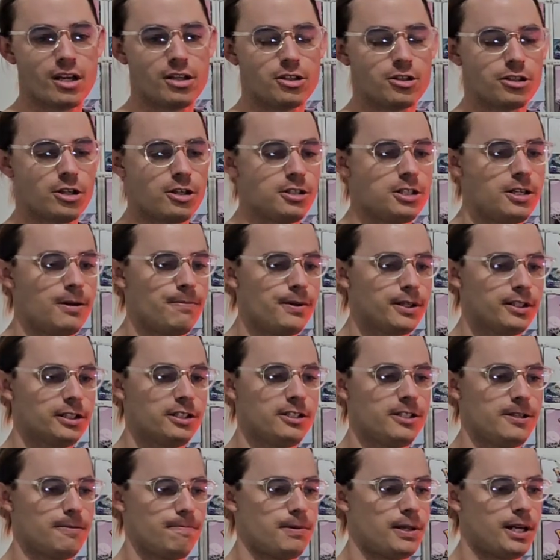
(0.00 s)
So
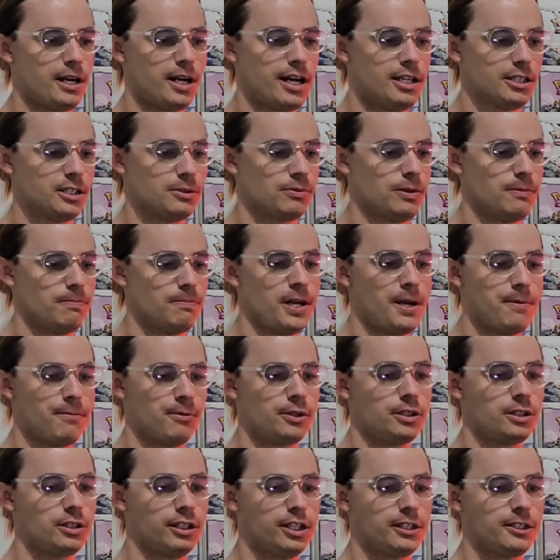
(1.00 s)
typically in the past, when
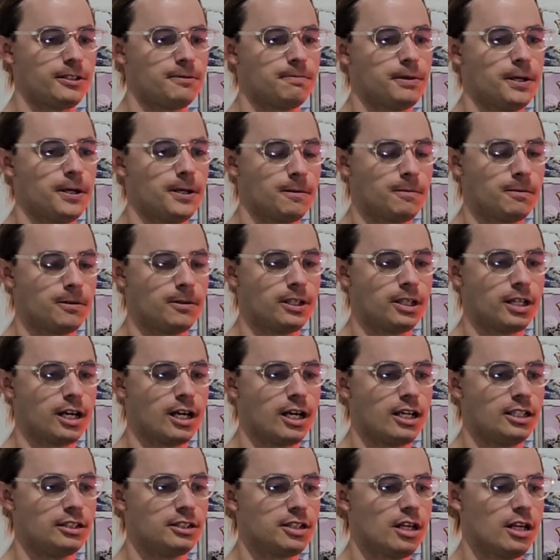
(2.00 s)
people collected Pokemon
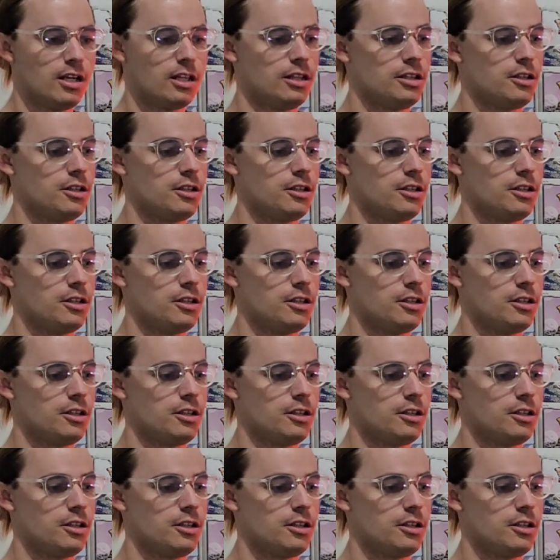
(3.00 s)
cards,